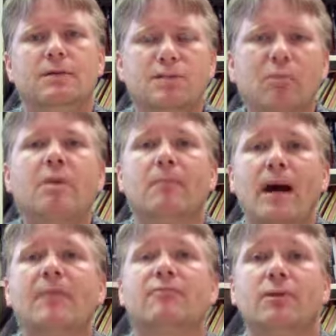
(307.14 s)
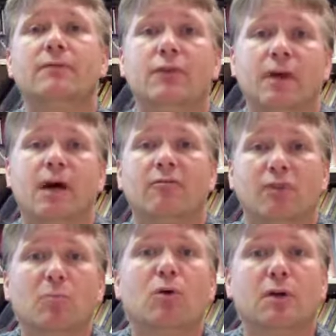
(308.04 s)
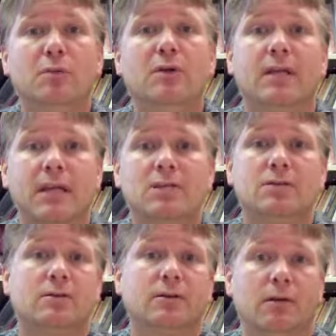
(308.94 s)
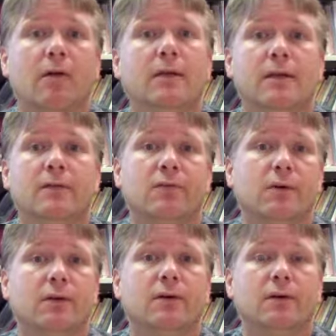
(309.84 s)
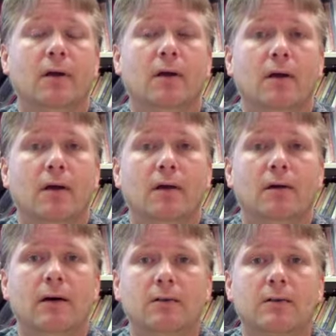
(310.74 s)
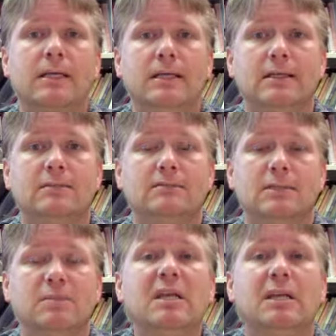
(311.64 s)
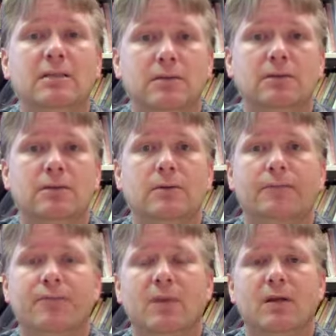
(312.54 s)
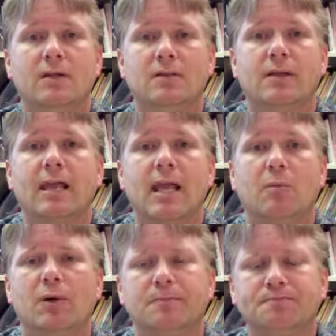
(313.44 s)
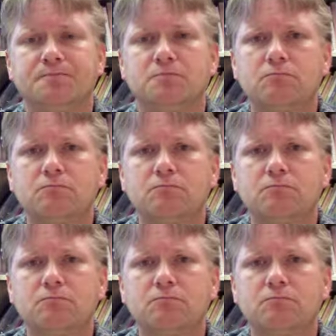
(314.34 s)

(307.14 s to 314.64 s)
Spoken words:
Still be mindful of your nonverbal communication to your audience when you're looking and speaking into the camera.